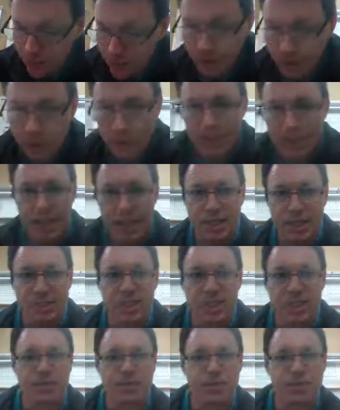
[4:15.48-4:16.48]
to the
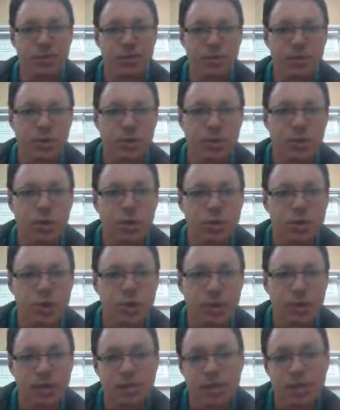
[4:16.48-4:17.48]
x-axis. You always go
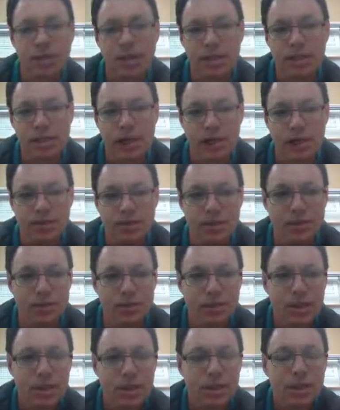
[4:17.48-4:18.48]
back to the x-axis.
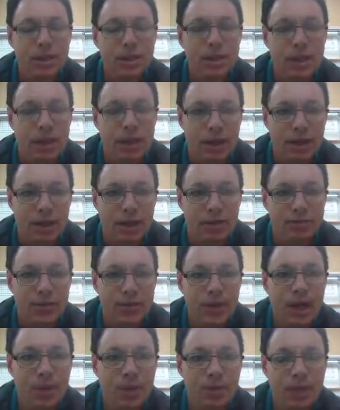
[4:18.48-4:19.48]
Now,
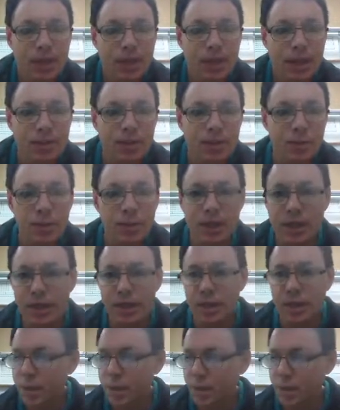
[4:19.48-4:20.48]
I'm going to label what I
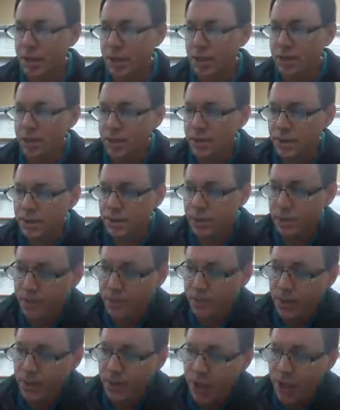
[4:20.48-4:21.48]
know about this.
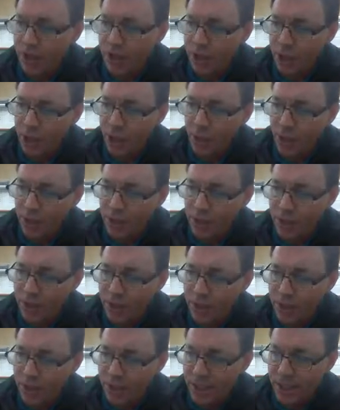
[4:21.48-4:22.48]
I know that
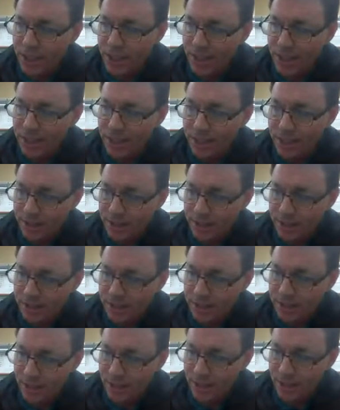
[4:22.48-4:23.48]
this x
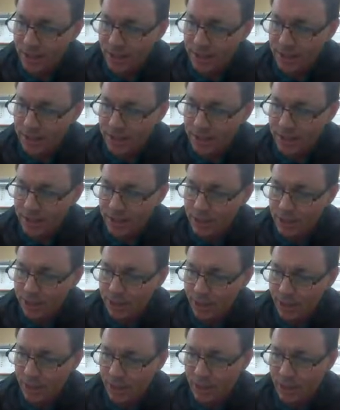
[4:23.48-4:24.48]
side is
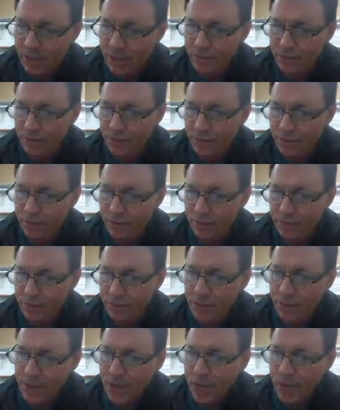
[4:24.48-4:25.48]
5.
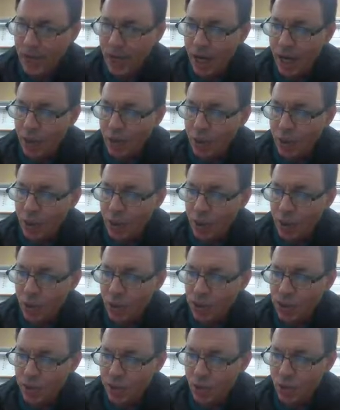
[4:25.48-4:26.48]
I'm going to know
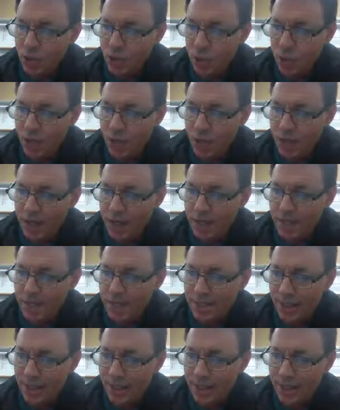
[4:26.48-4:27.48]
that this y
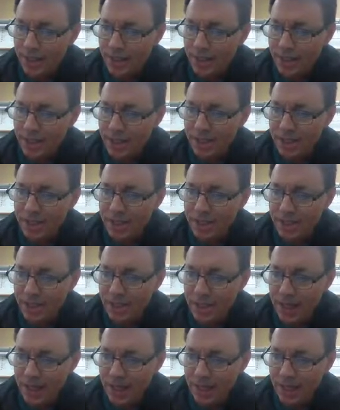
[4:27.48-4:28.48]
side is
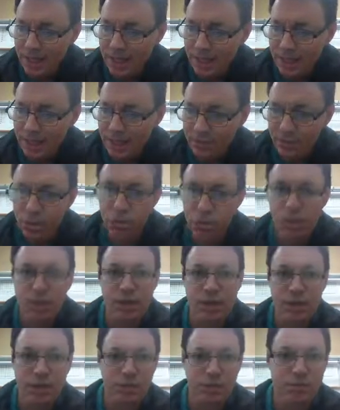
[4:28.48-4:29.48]
negative
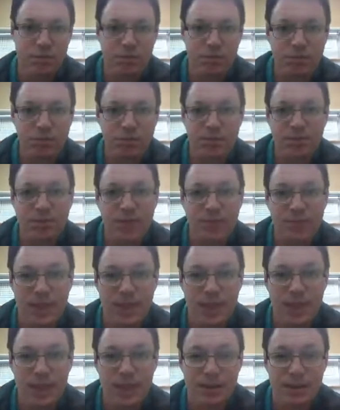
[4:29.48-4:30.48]
12.
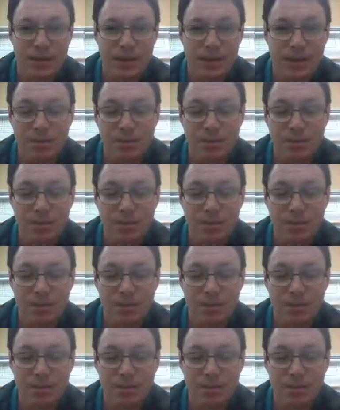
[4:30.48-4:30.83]
Again, that's